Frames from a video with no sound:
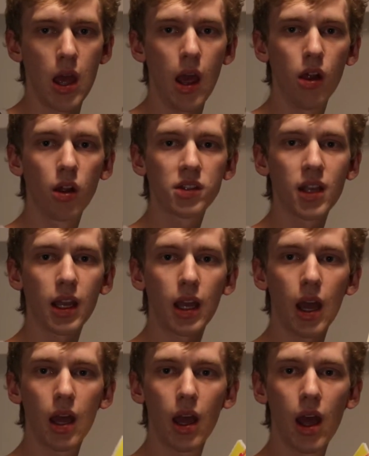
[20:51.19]
it looks like,
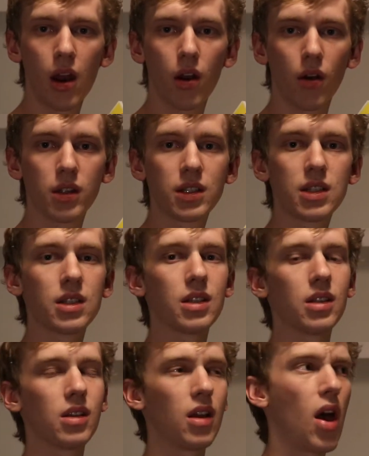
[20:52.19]
I don't know, it's
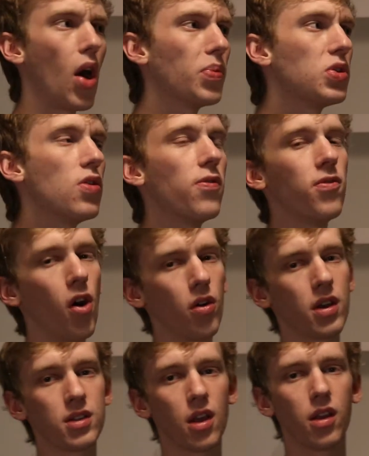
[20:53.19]
helps you
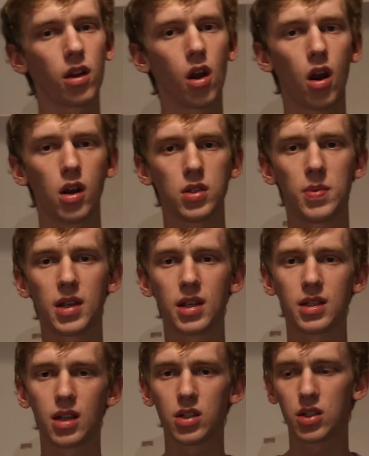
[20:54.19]
focus on the cards
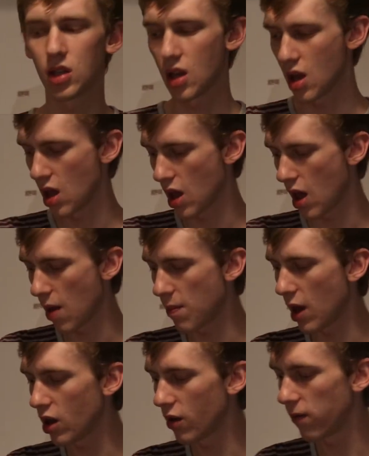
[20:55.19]
because there's a better